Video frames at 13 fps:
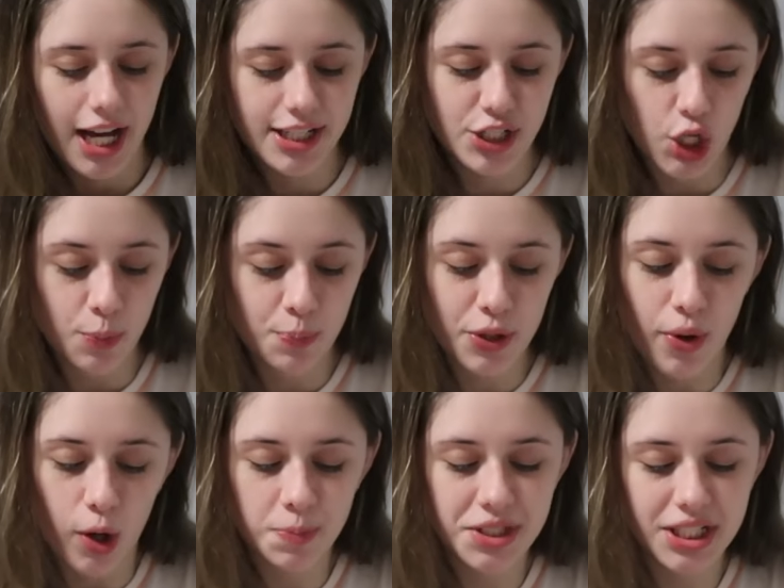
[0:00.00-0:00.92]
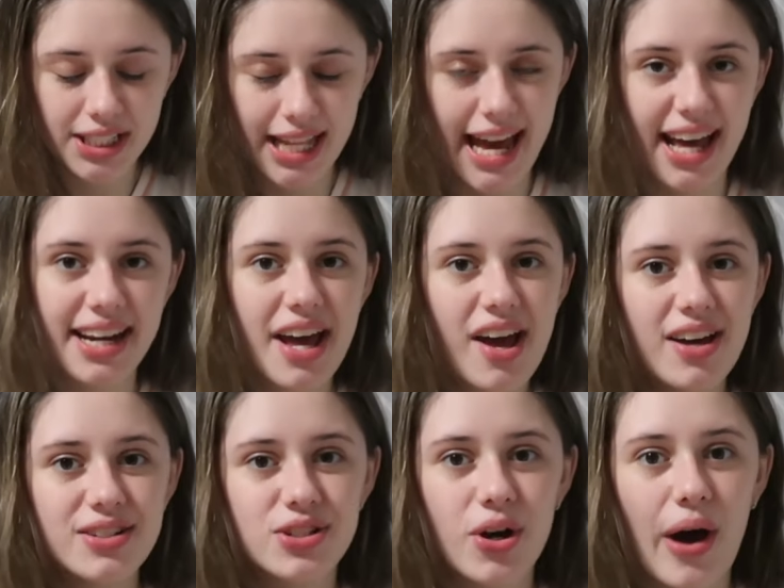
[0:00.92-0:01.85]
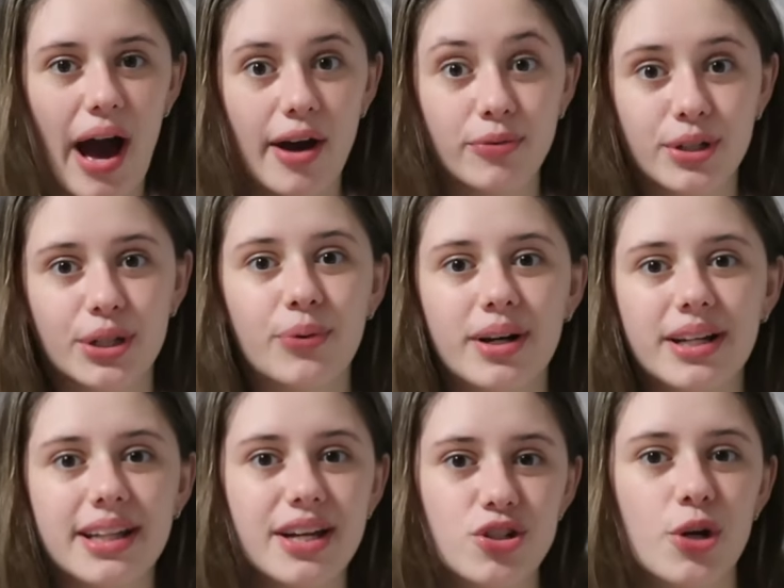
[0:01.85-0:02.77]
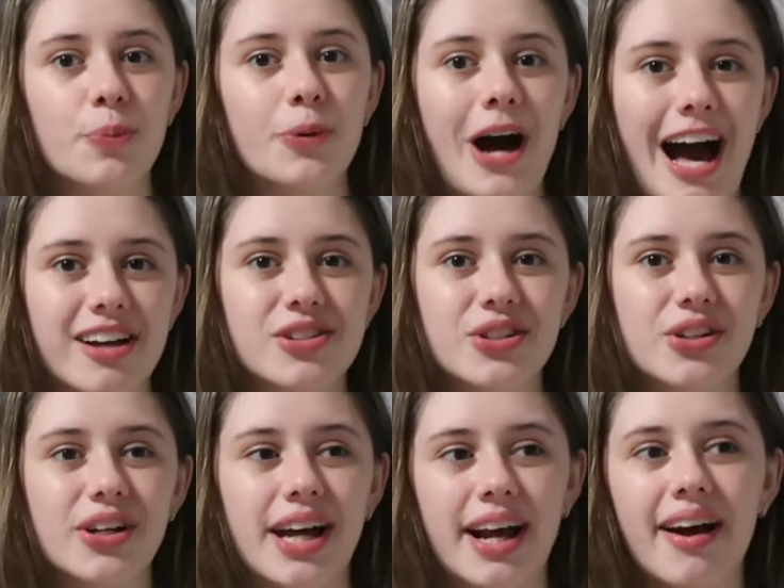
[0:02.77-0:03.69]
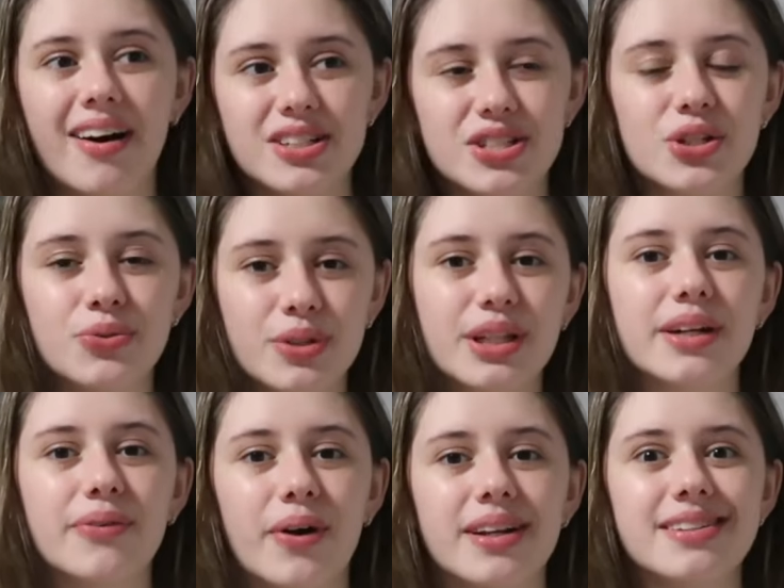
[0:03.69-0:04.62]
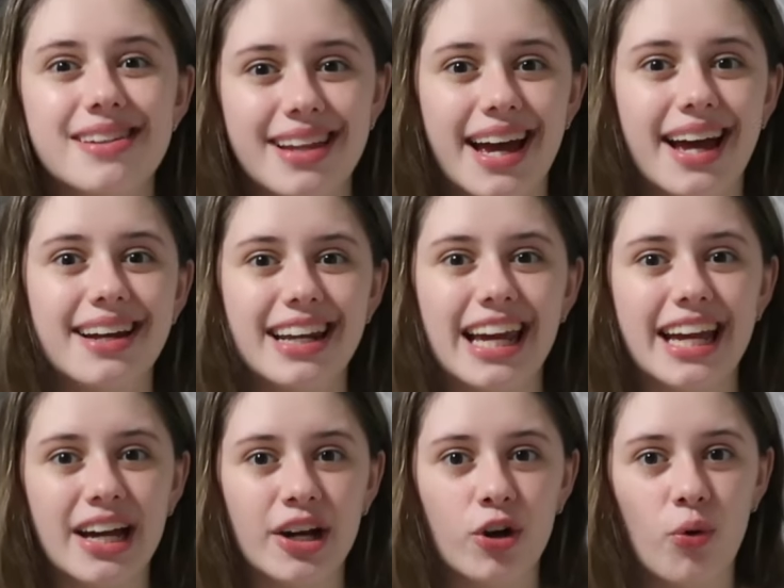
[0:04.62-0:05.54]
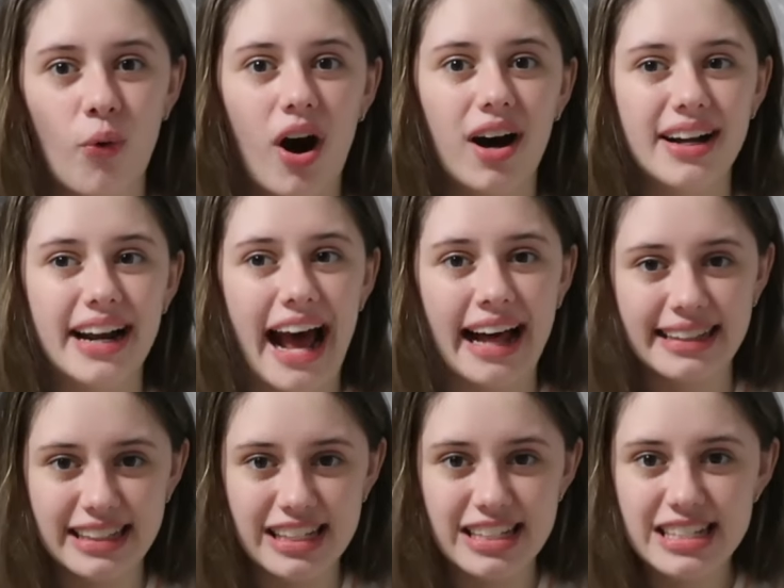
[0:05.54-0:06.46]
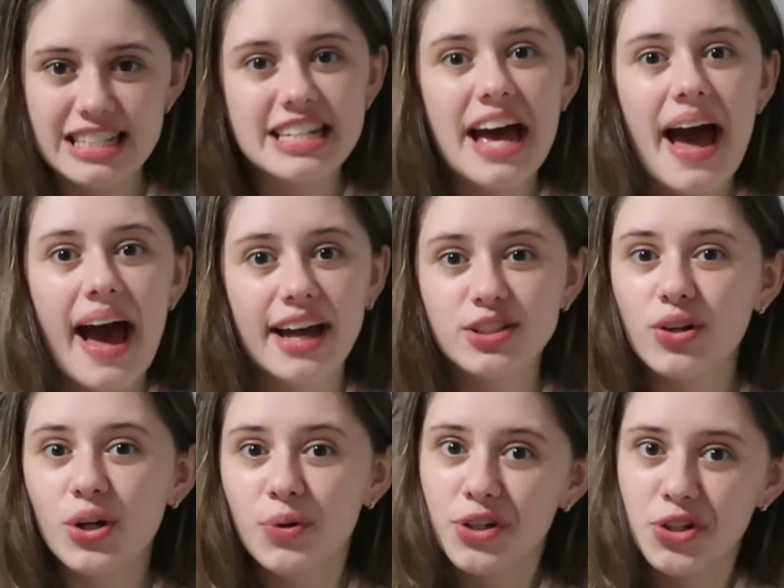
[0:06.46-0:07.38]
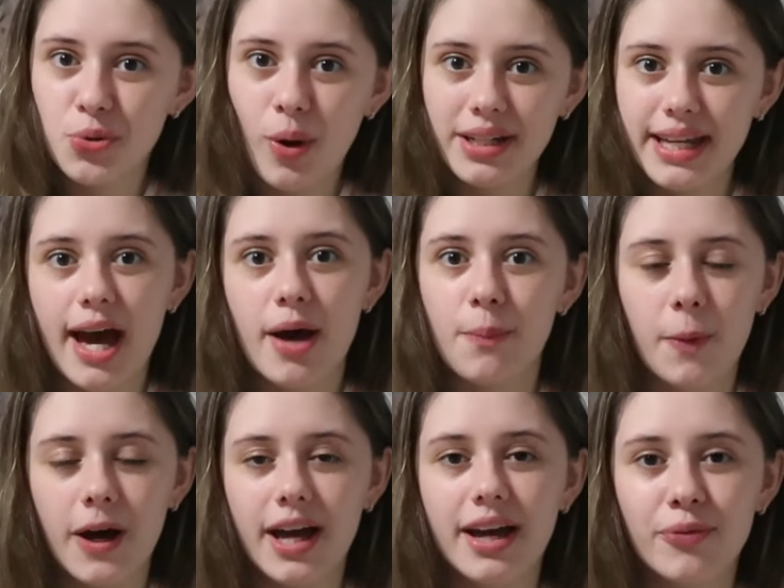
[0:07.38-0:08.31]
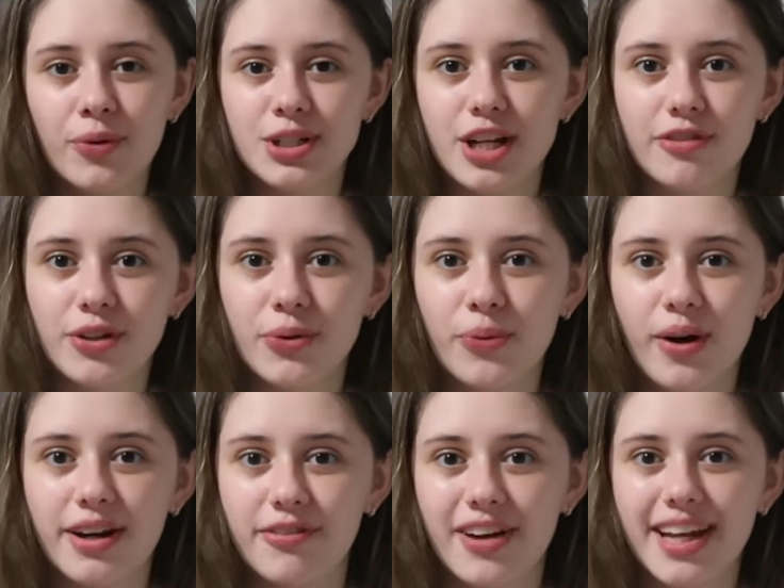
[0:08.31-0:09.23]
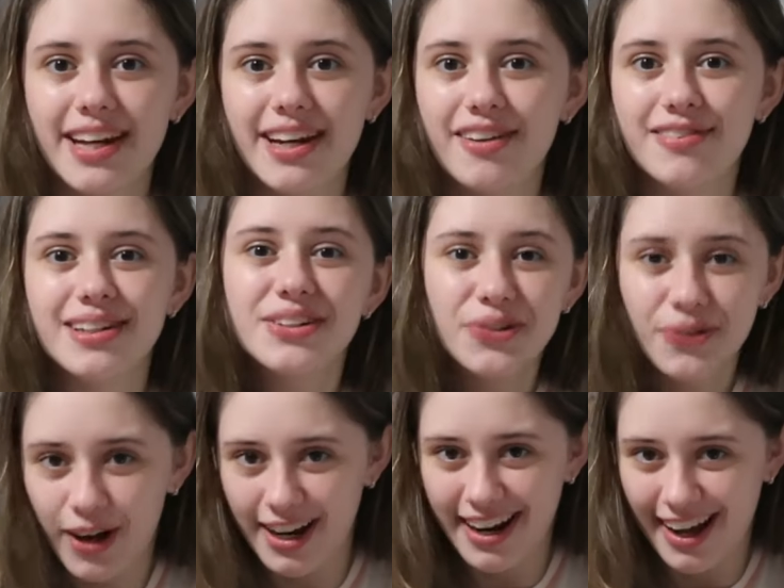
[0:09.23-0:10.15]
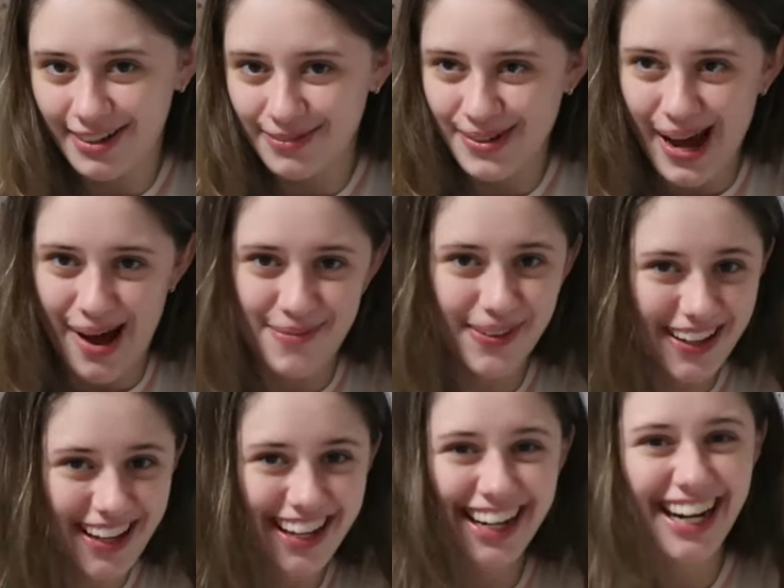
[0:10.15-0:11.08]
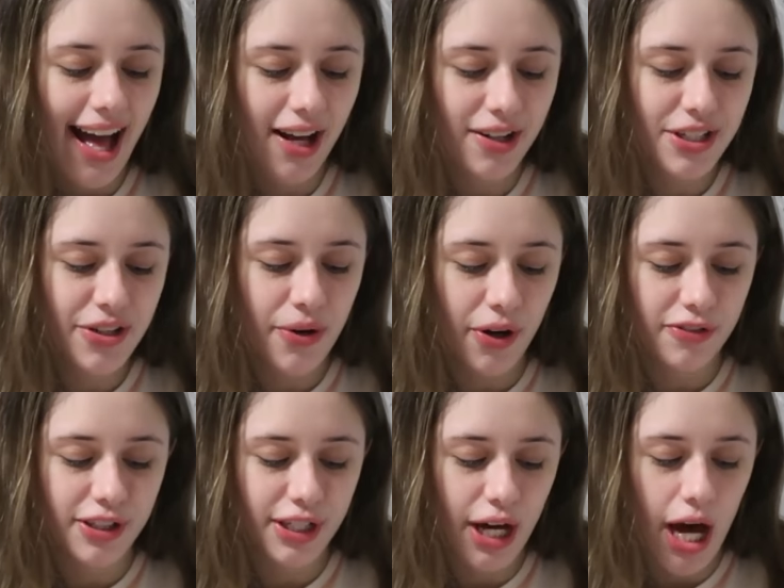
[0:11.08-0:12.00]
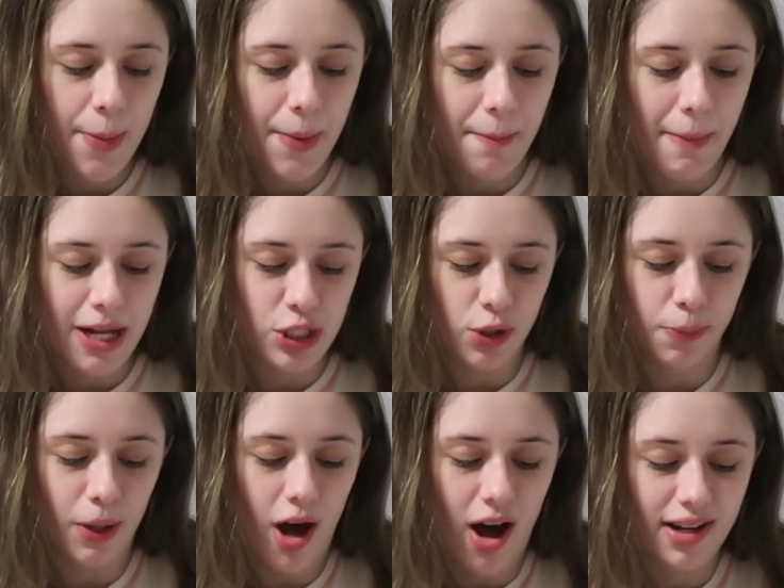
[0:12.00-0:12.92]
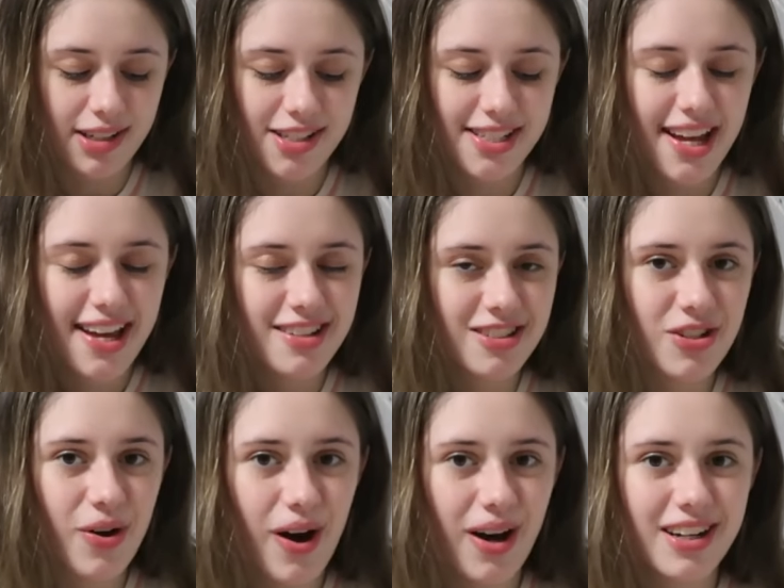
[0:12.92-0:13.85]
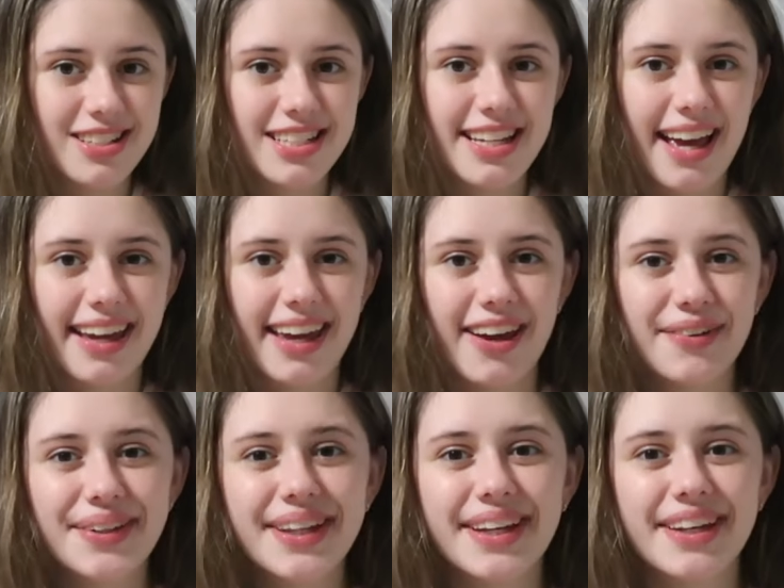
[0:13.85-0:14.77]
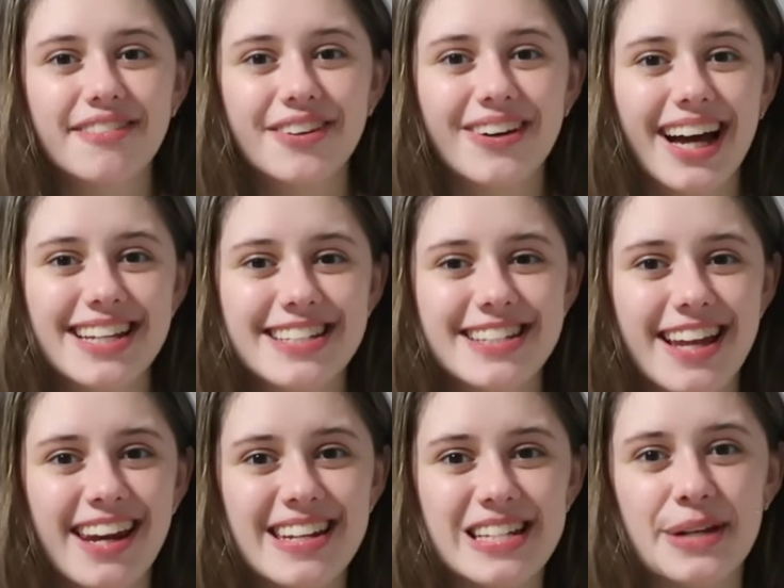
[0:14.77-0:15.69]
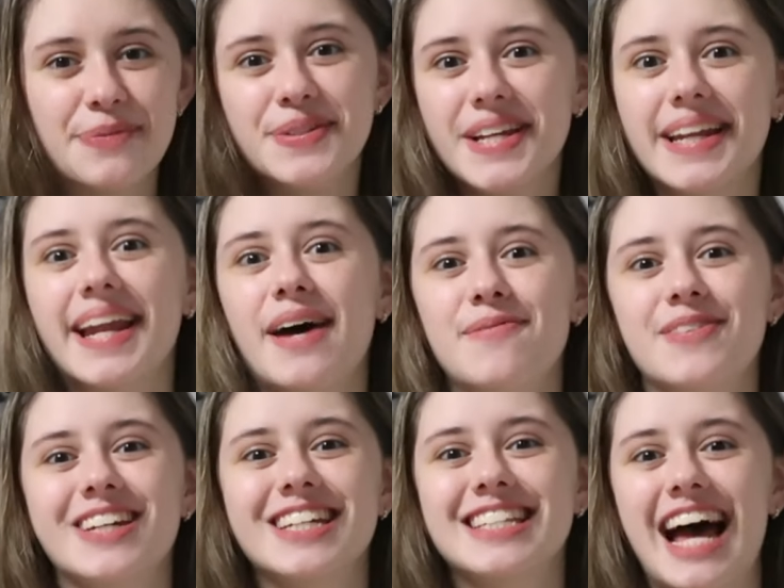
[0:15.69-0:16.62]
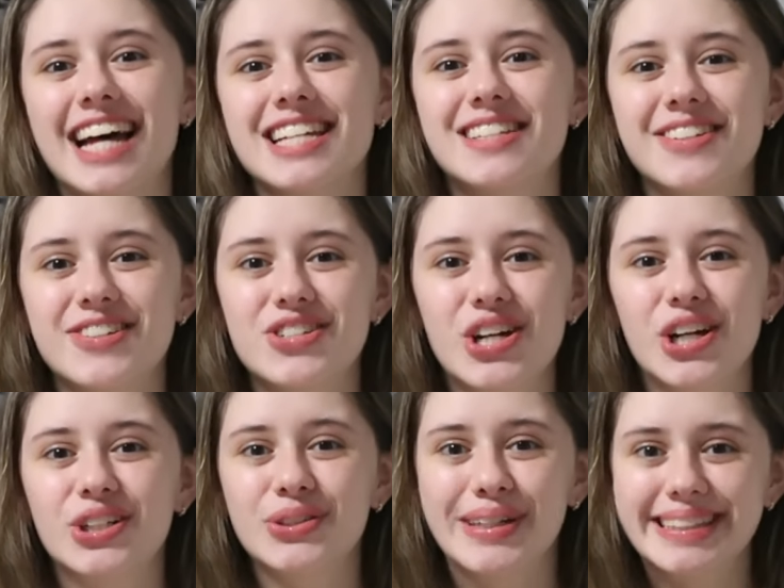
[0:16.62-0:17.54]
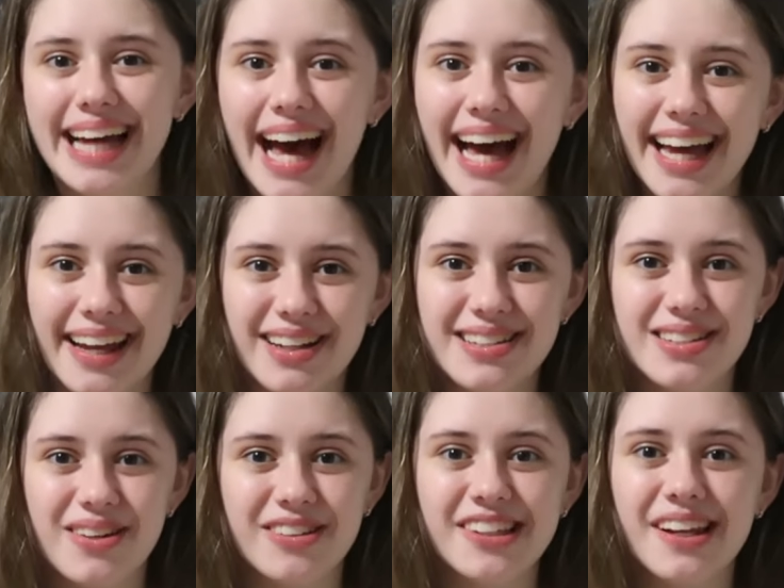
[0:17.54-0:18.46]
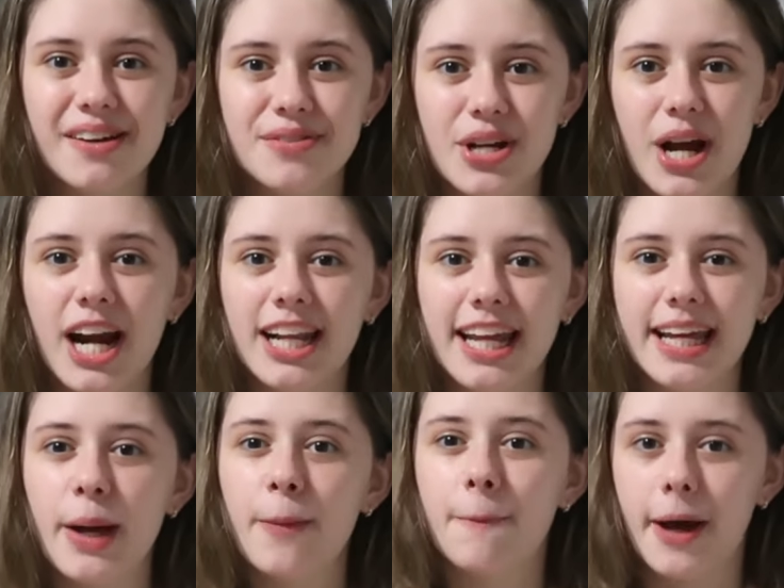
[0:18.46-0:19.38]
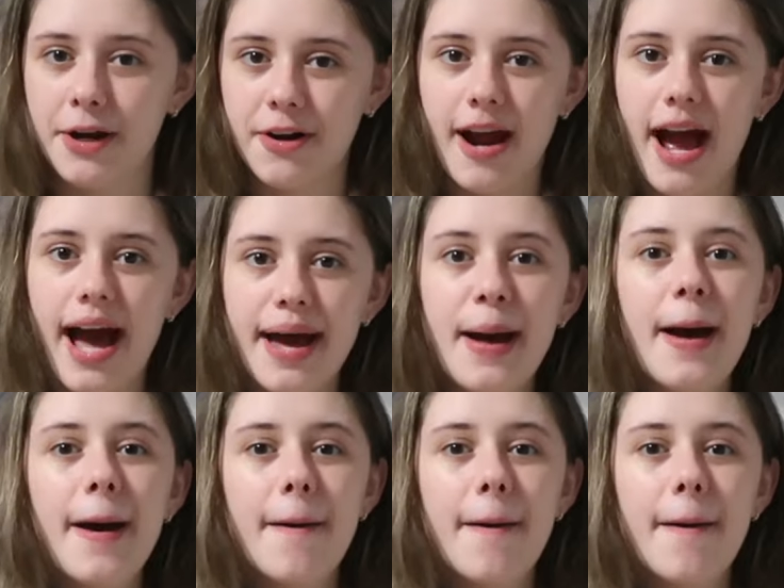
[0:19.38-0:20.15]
a jump you hope to land. So I really want to land triple axel and I also really want to land like a quad at least. I don't know which one yet, but whichever one, if I can even do one, I'd be happy. How do you overcome mental blocks? So honestly, I can't really give you guys any tips on that because I still struggle with that and it's something that I'm trying to like get better at.